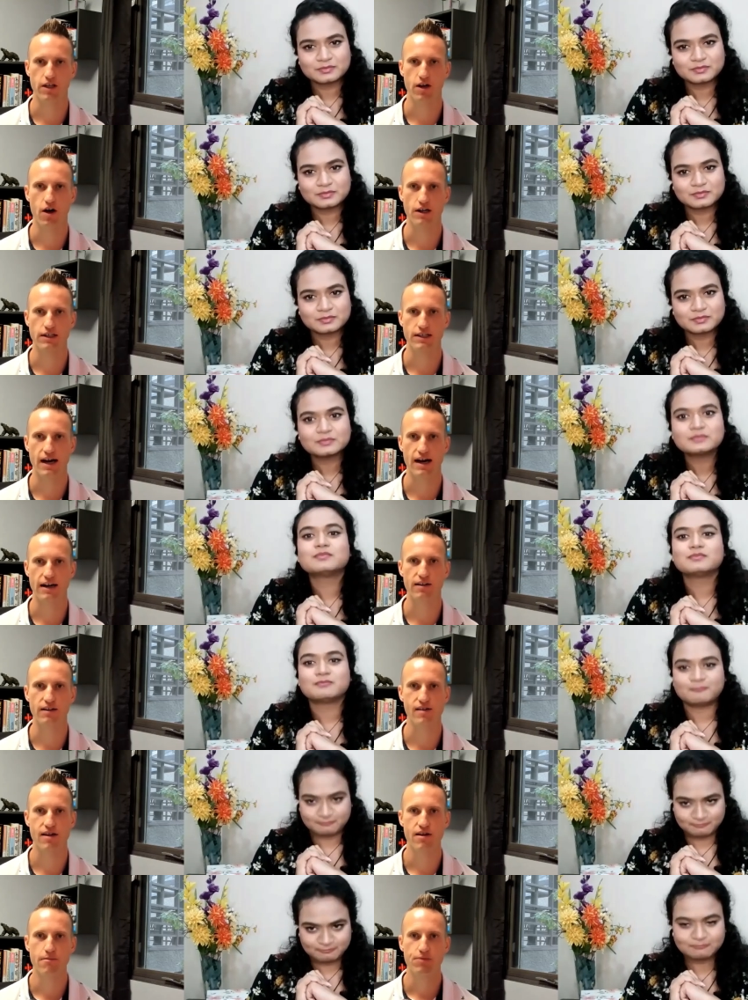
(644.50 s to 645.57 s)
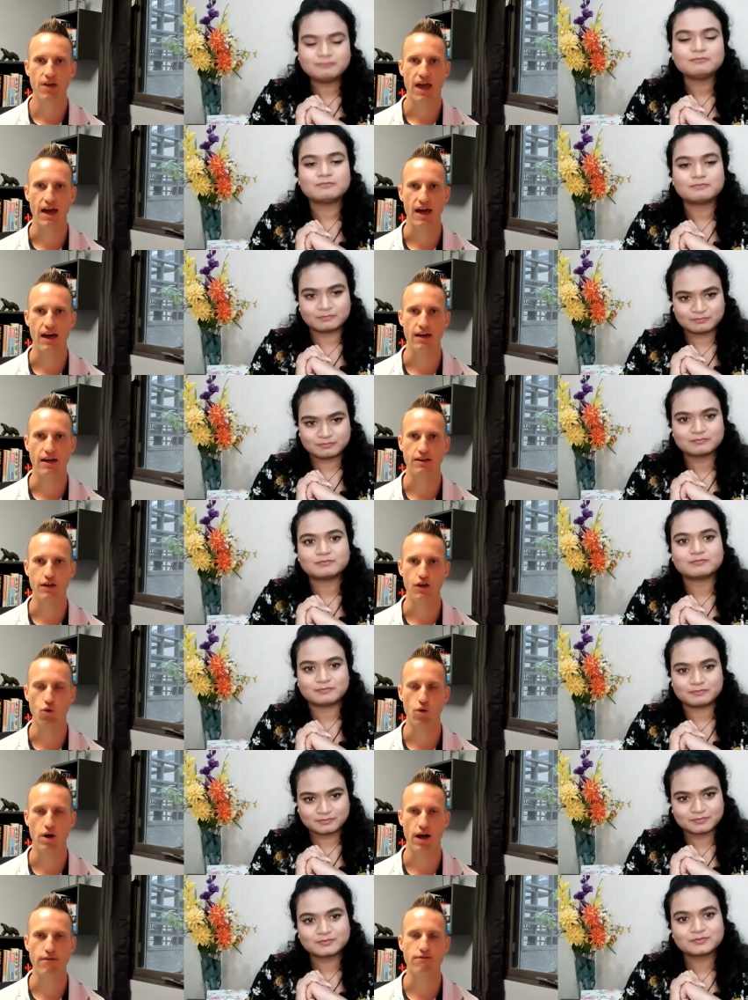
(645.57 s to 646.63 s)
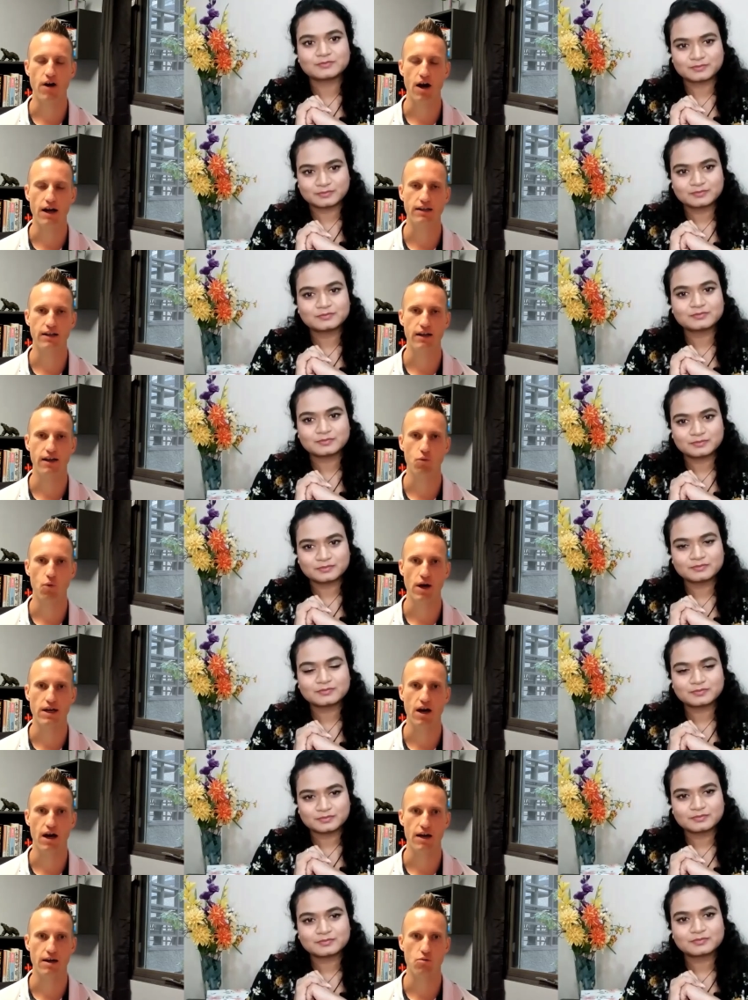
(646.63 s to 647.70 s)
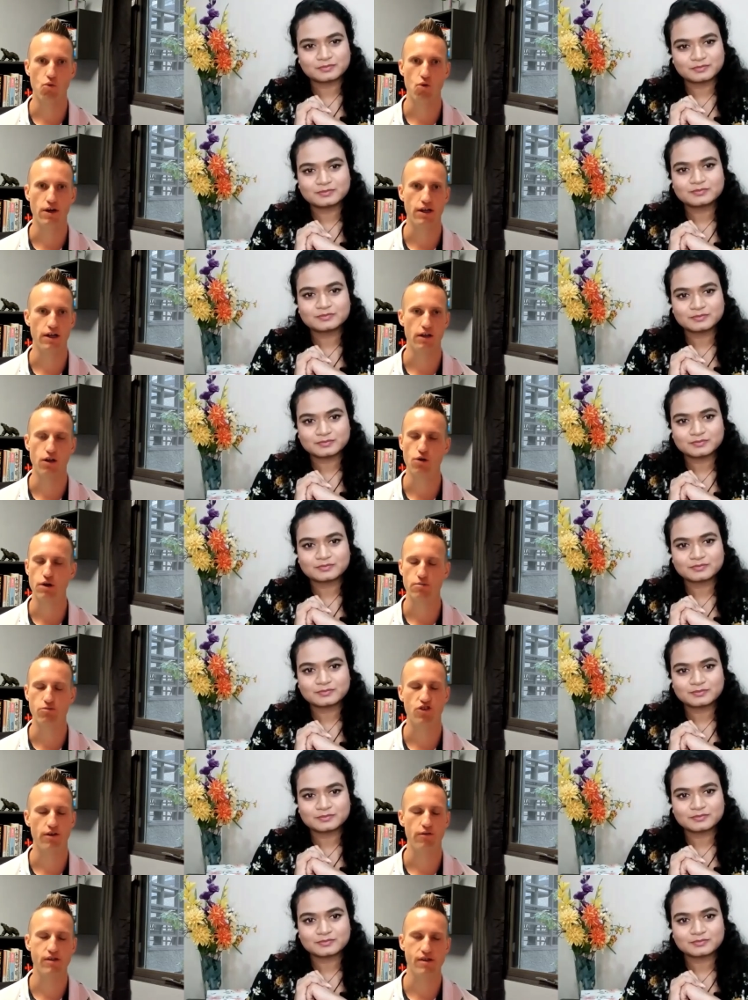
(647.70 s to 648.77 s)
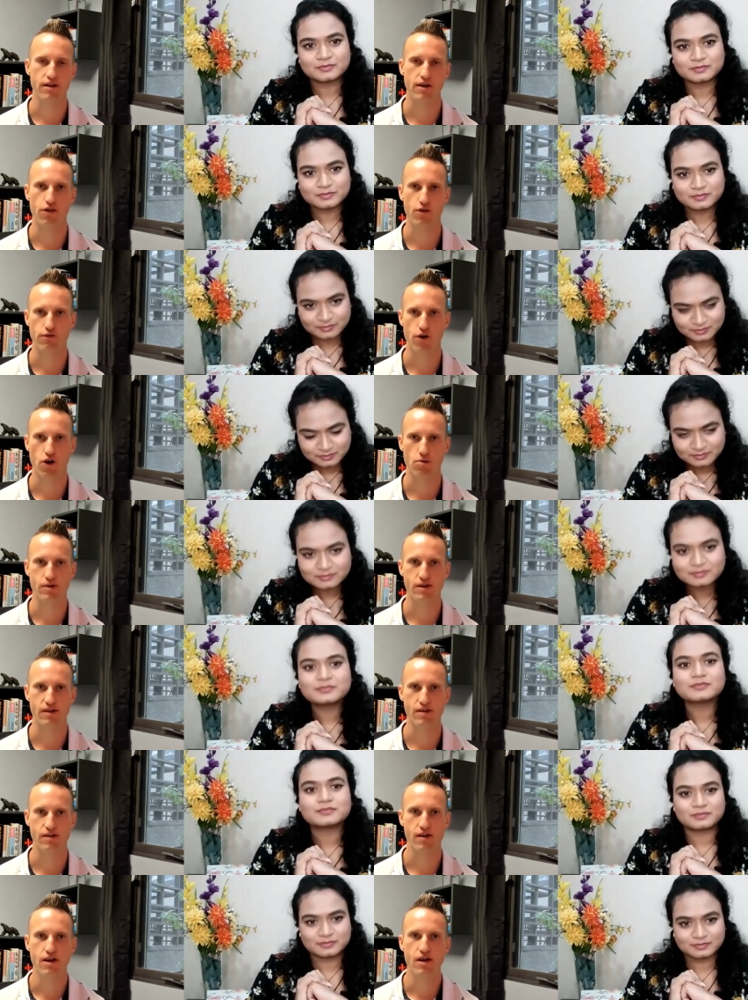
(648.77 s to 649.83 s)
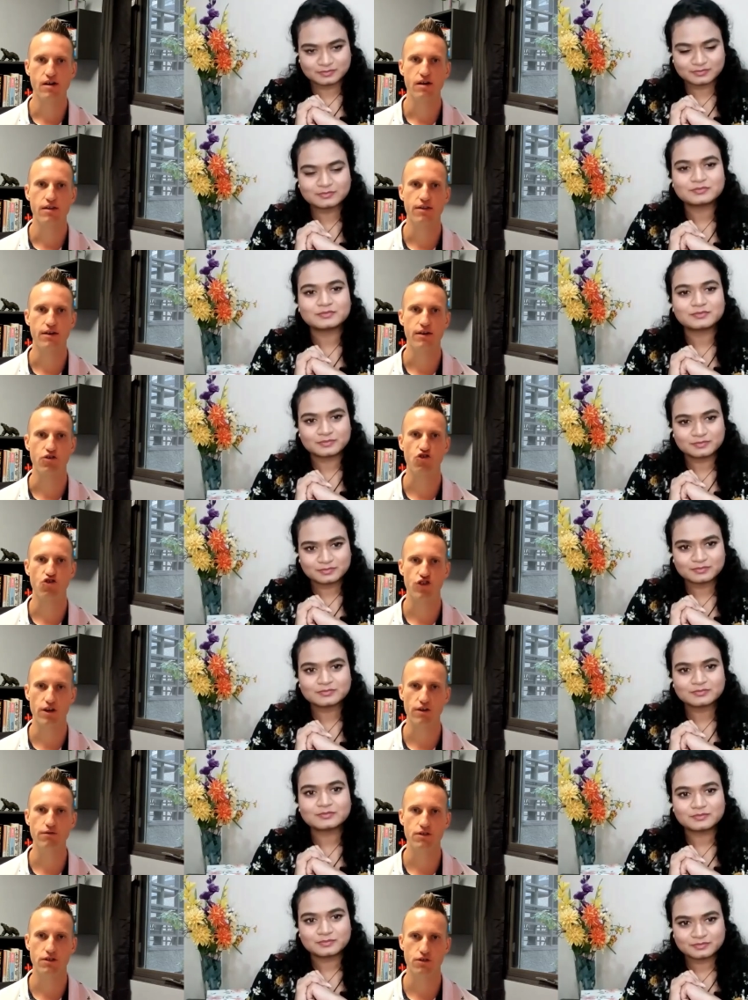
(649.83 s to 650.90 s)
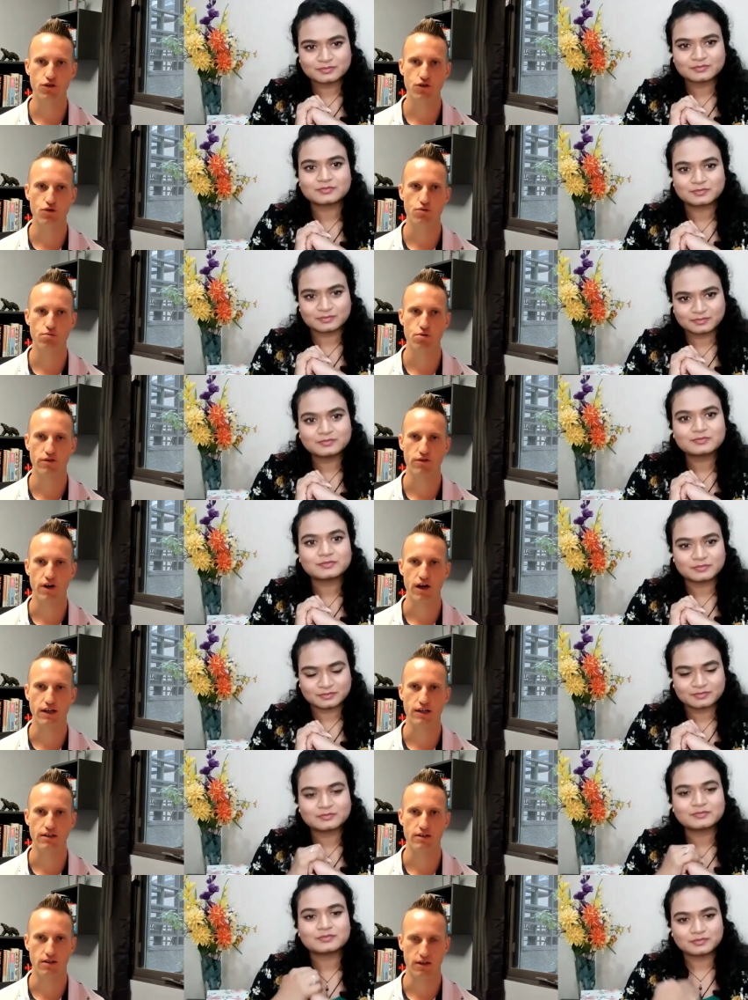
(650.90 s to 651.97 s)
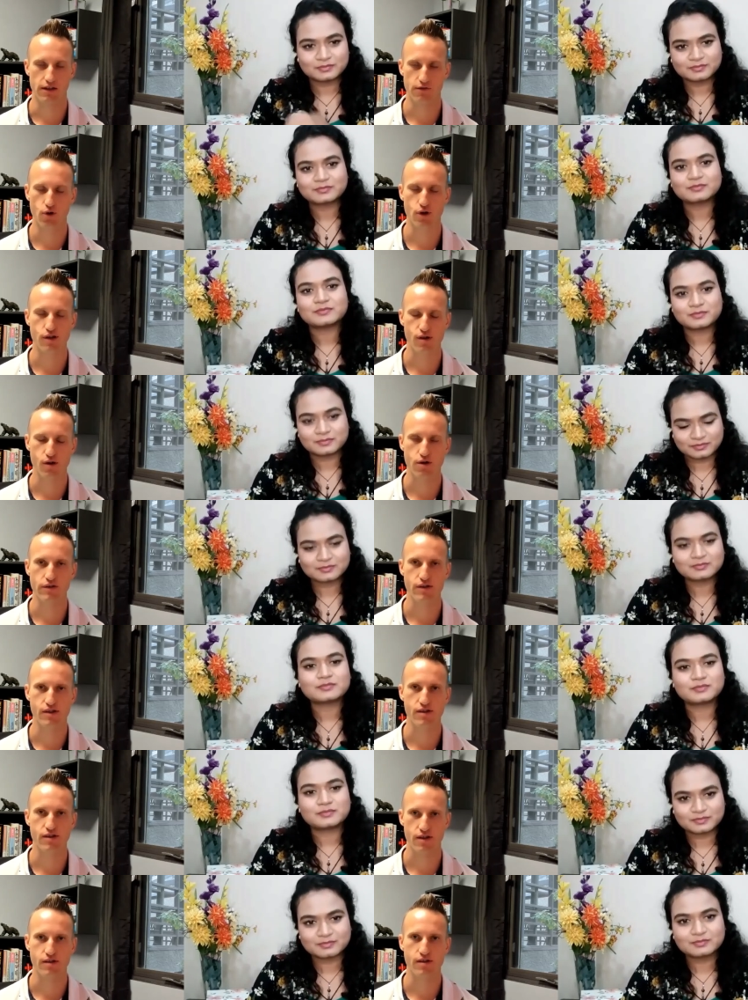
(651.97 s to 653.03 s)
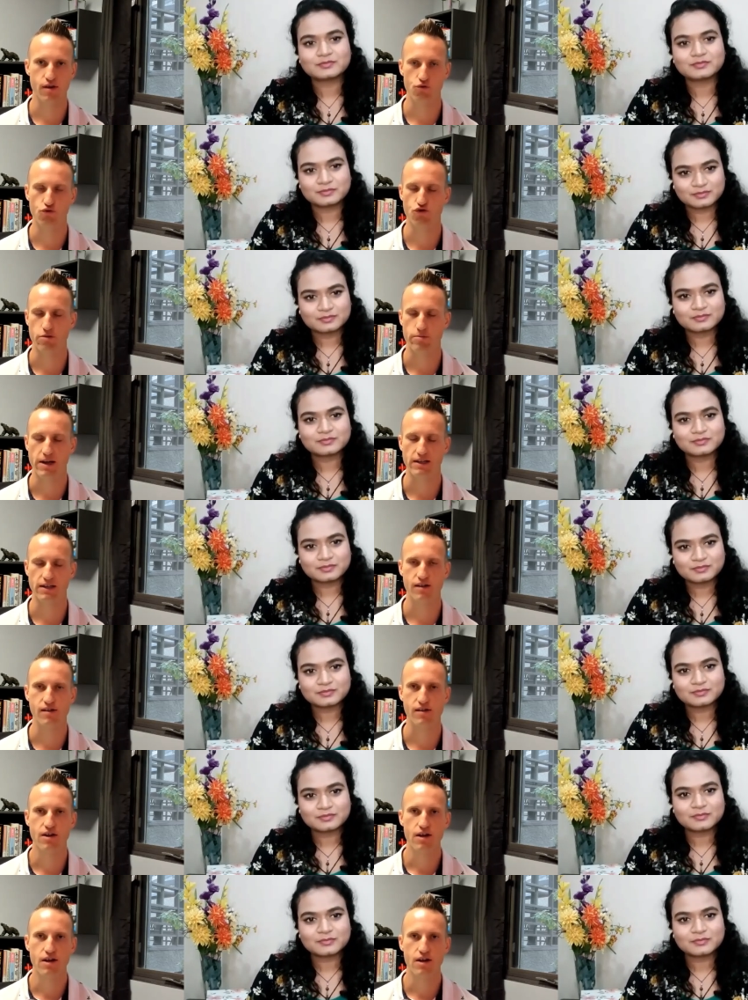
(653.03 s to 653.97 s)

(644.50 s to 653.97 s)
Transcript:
Speaker 1: contacts. And, you know, what I find when I am working locum shifts in other pharmacies, the shift to providing delivery services is so tremendous.